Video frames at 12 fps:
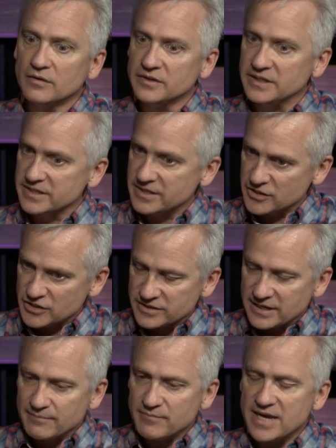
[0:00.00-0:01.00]
the
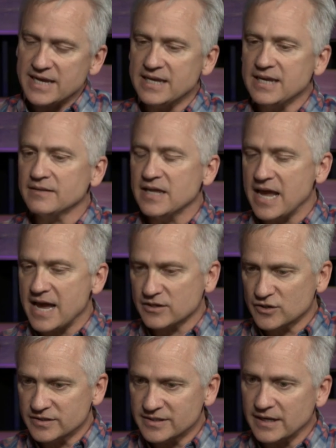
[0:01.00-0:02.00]
decisions I'm making, the
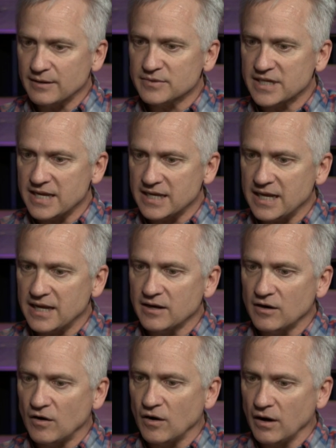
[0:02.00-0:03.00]
actions that I'm
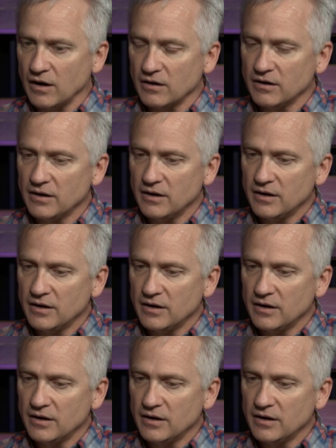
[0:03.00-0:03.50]
taking are